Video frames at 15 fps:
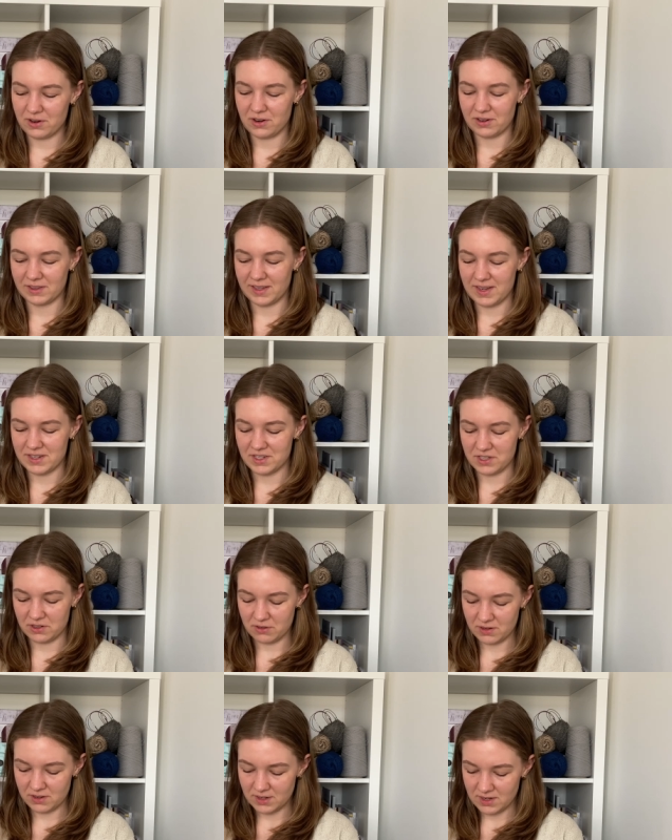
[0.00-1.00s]
currently
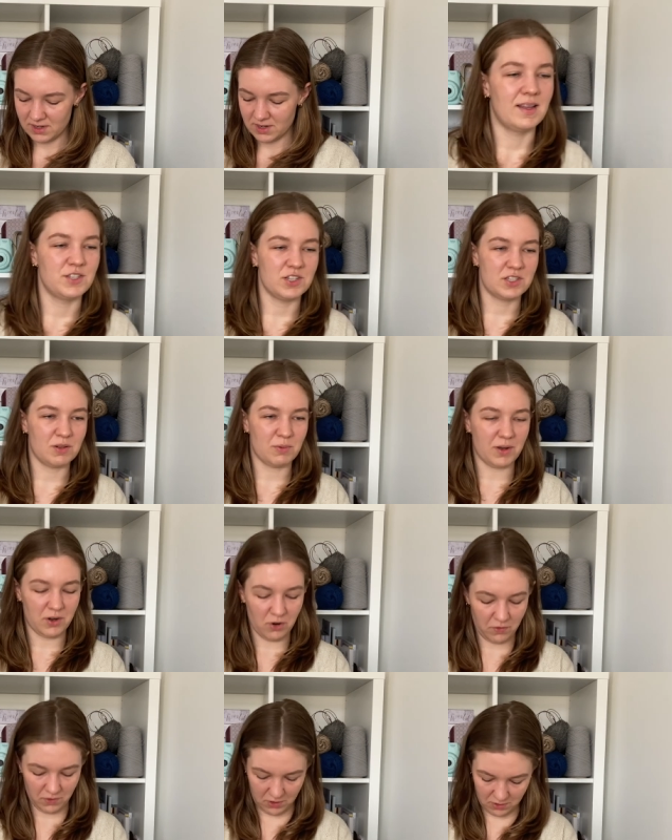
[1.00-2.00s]
into. And just to run
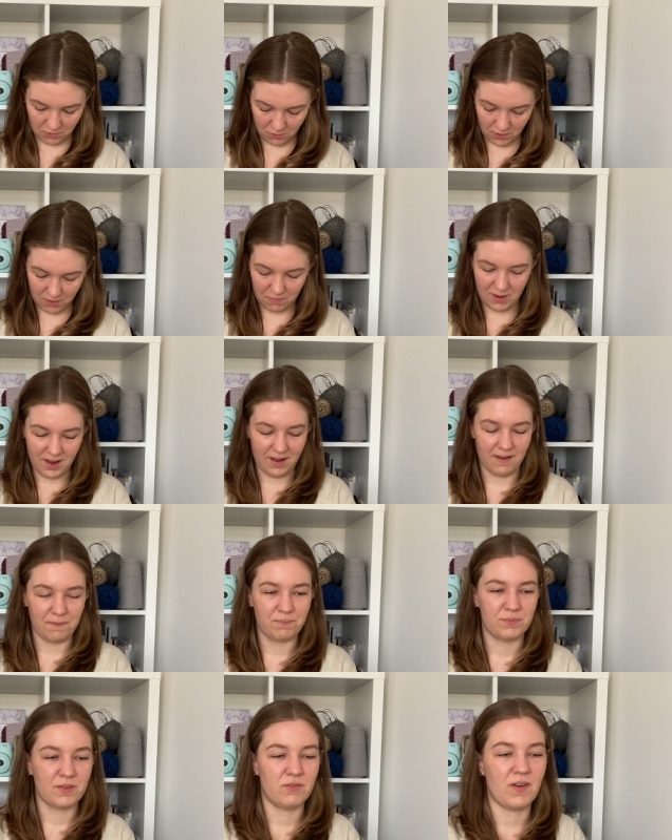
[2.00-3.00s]
over what my
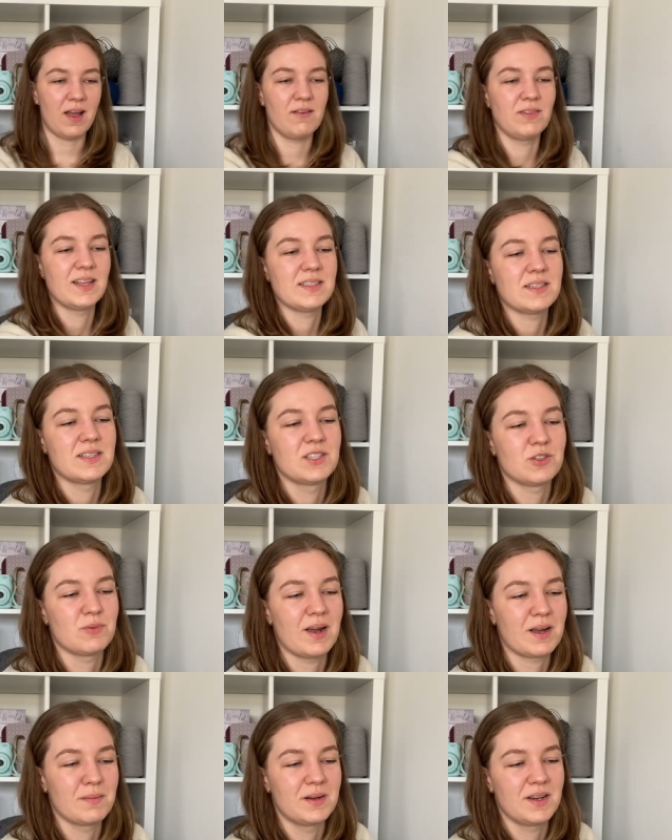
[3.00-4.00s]
5 lessons or
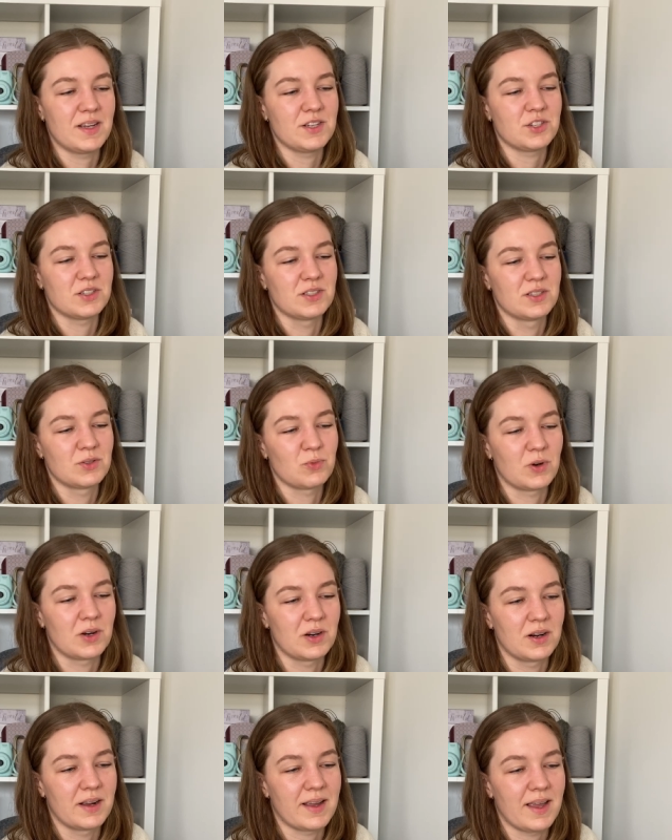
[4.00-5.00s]
recommendations
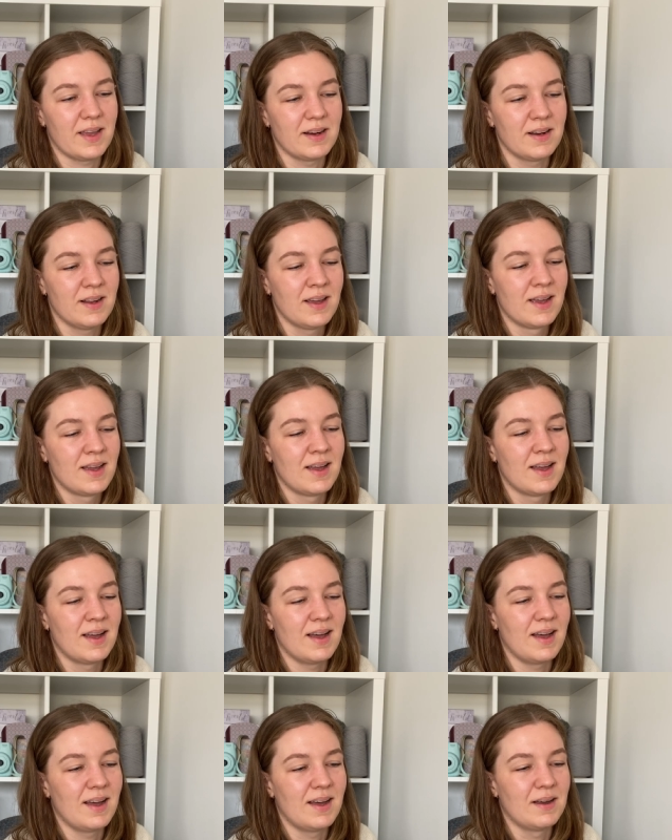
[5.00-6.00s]
were again,
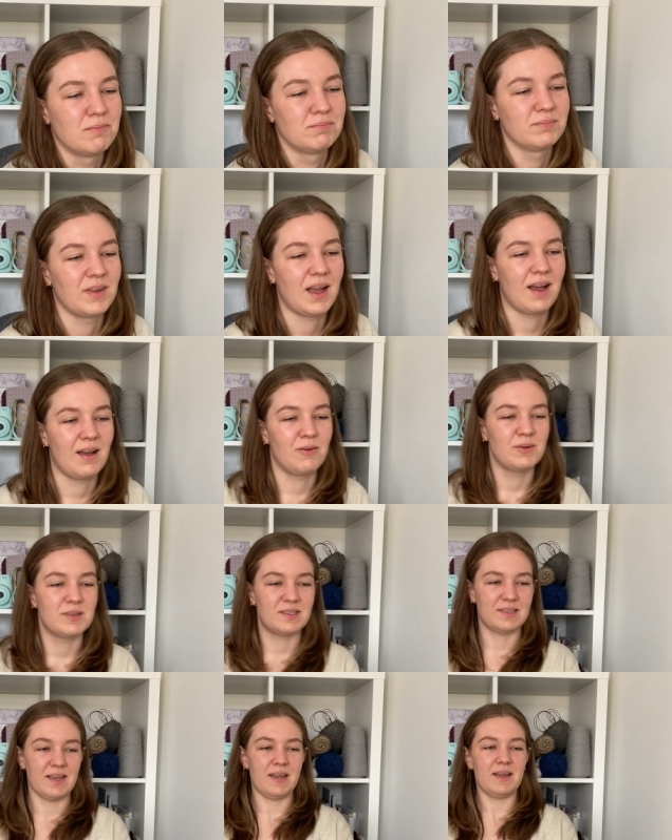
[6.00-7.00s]
I would
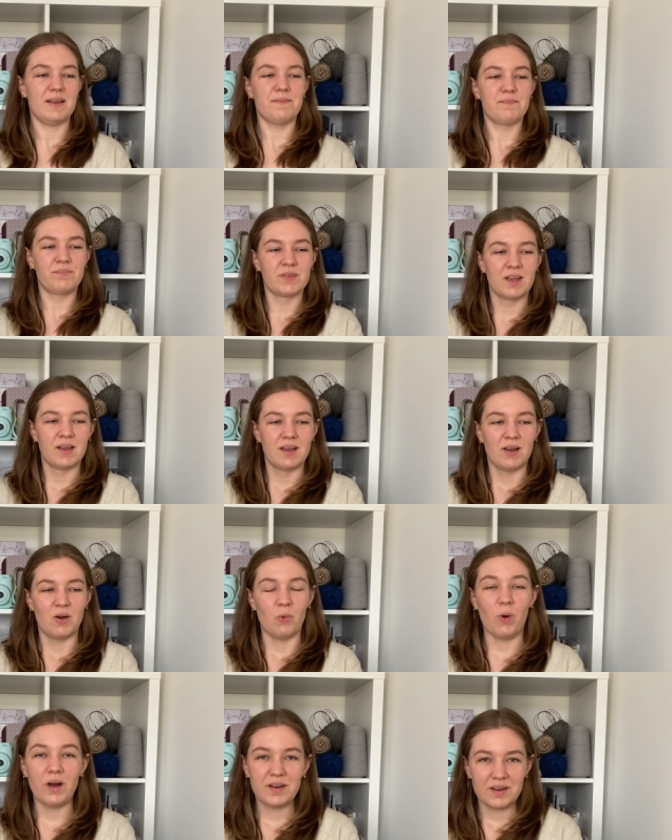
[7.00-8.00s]
say,
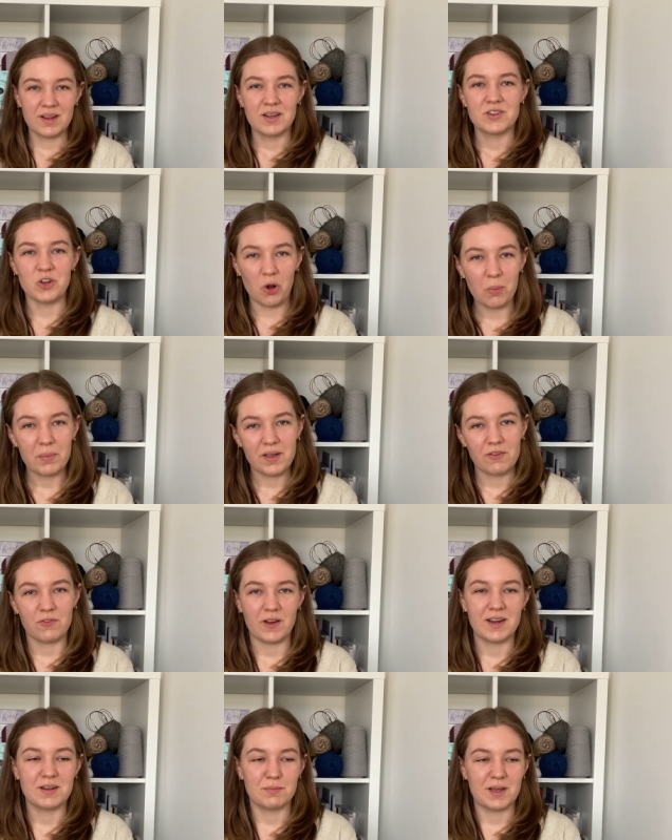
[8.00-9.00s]
1, don't be
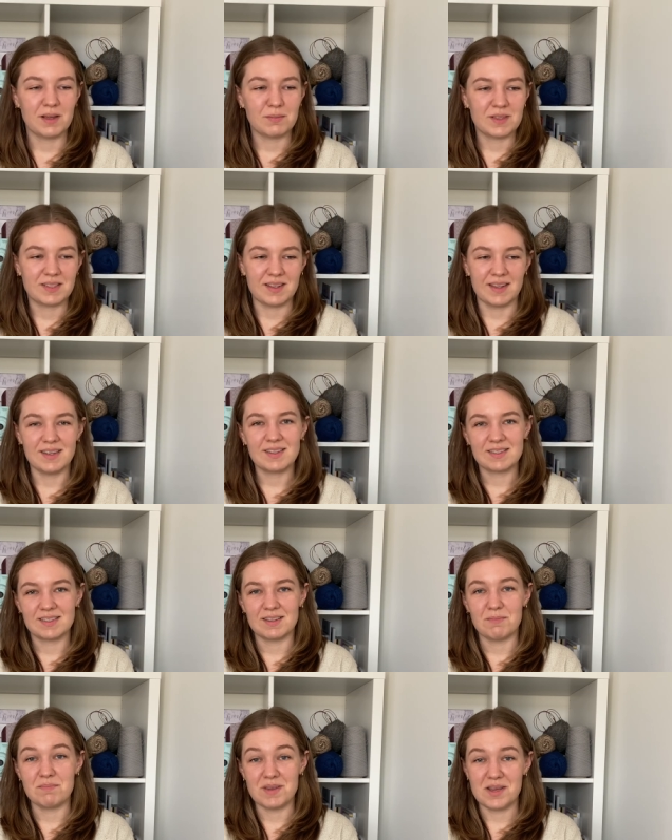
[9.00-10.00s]
afraid to make mistakes.
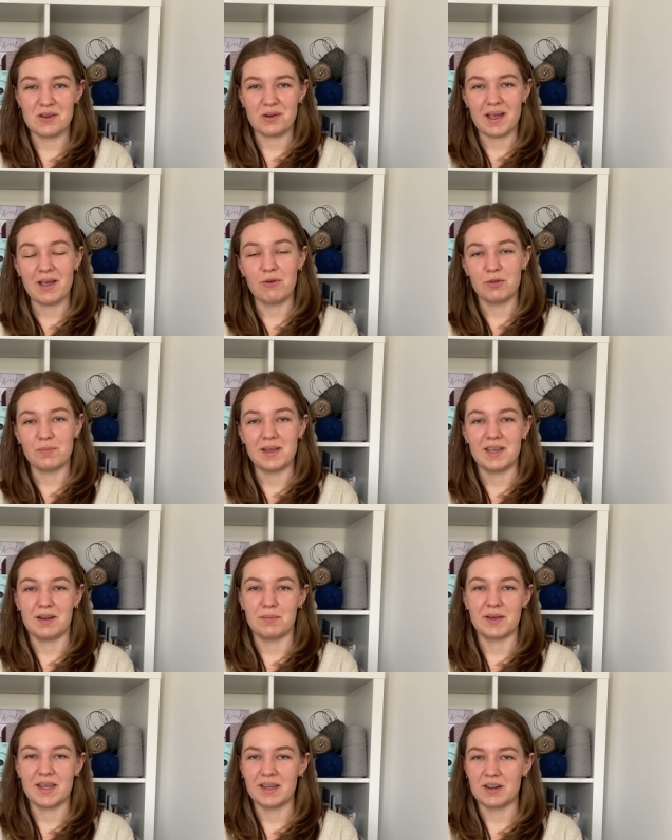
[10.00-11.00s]
Be okay with being a
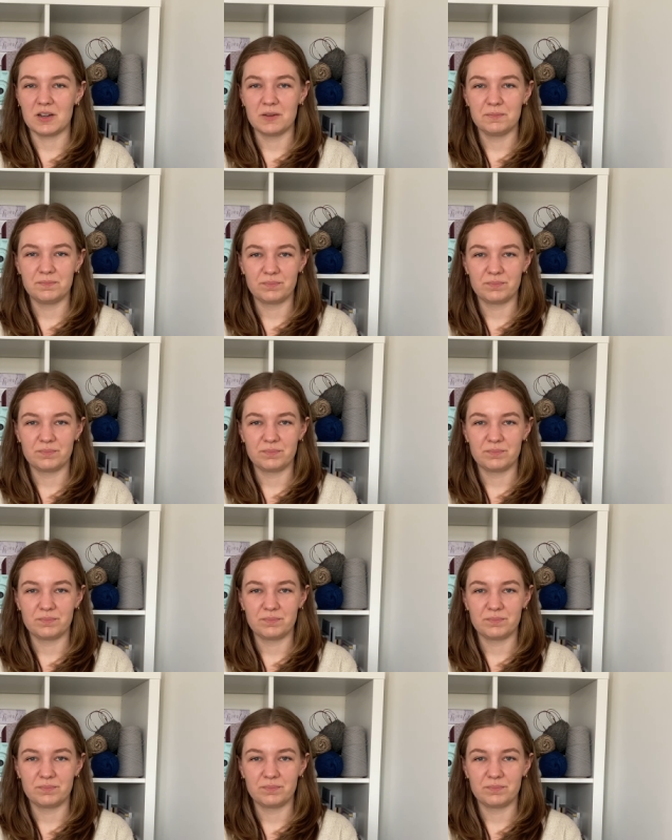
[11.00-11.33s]
beginner.